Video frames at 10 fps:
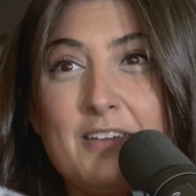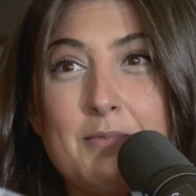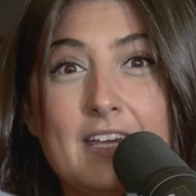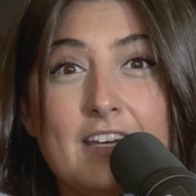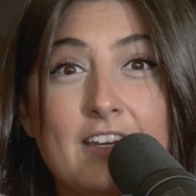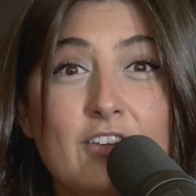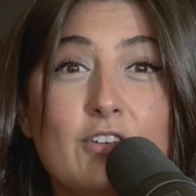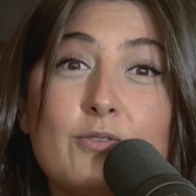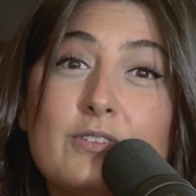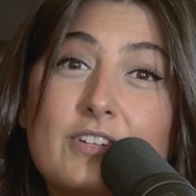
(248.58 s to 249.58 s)
I mean,
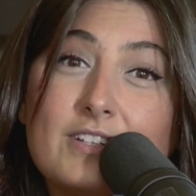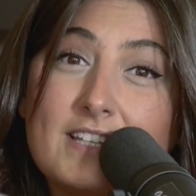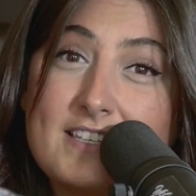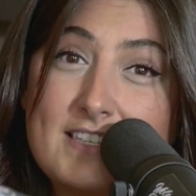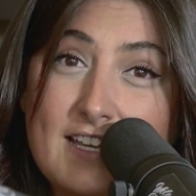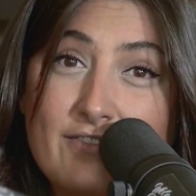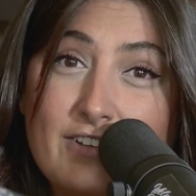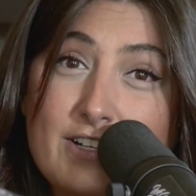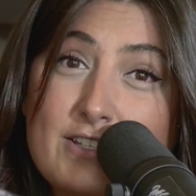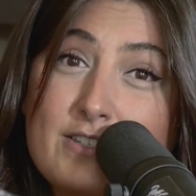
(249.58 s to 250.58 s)
you learn this at a
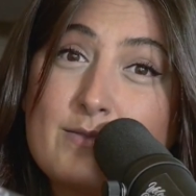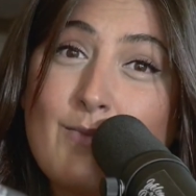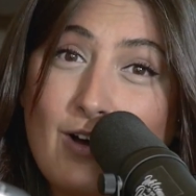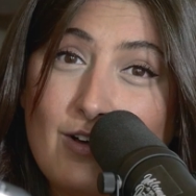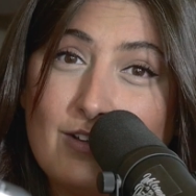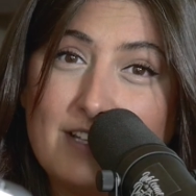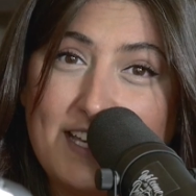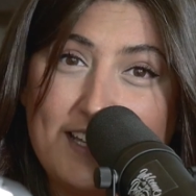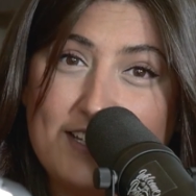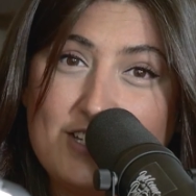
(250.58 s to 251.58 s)
very small age.